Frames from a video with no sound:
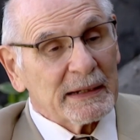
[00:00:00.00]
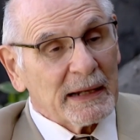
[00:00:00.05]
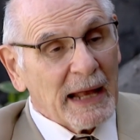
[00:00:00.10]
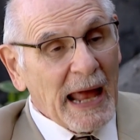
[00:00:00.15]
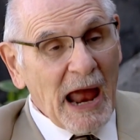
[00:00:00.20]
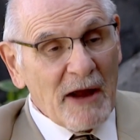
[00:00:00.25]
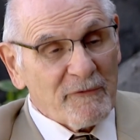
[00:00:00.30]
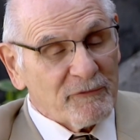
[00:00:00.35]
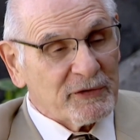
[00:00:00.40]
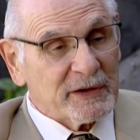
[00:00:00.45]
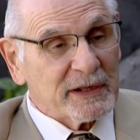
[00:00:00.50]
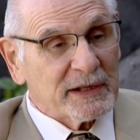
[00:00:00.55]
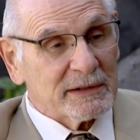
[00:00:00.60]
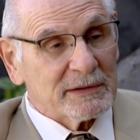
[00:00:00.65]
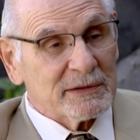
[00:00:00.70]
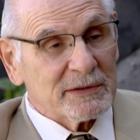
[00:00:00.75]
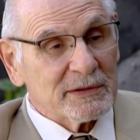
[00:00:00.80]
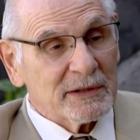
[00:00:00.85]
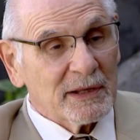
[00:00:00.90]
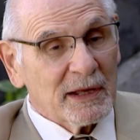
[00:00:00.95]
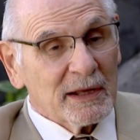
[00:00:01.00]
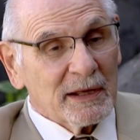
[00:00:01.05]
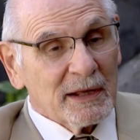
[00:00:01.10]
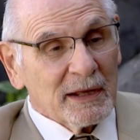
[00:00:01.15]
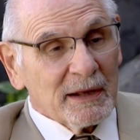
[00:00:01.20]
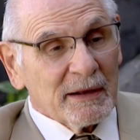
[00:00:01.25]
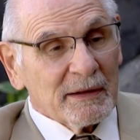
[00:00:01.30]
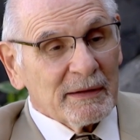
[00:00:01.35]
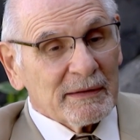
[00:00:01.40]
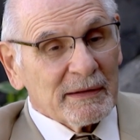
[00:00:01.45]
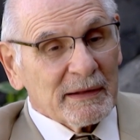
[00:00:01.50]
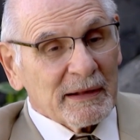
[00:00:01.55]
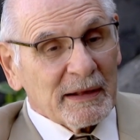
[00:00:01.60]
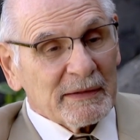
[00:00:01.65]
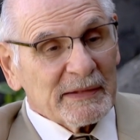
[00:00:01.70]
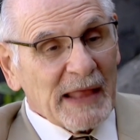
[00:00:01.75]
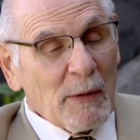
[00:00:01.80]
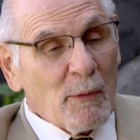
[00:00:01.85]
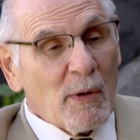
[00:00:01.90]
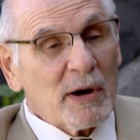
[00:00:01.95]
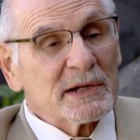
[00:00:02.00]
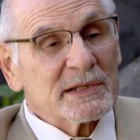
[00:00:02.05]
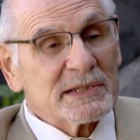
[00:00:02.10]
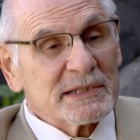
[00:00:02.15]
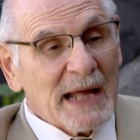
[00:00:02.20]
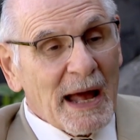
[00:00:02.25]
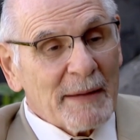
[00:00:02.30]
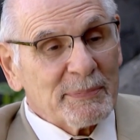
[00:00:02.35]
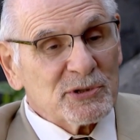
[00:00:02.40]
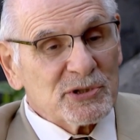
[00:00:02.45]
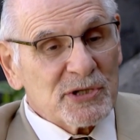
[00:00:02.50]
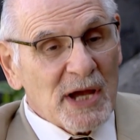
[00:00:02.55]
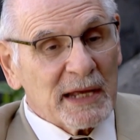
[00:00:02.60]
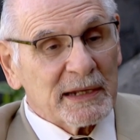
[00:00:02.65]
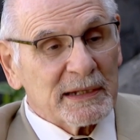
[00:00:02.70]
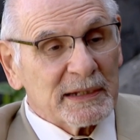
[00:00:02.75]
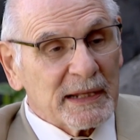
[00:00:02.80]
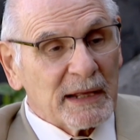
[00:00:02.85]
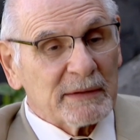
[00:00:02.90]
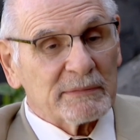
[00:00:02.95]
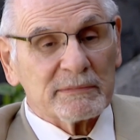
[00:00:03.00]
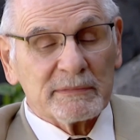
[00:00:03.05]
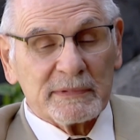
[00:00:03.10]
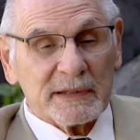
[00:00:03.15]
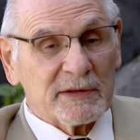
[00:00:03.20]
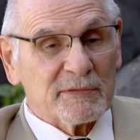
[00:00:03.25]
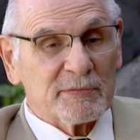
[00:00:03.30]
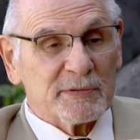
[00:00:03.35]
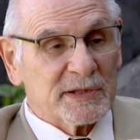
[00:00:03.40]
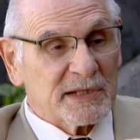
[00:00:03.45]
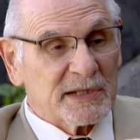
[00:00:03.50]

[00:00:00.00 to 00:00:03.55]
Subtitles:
Africans. They want to stop China. Now, this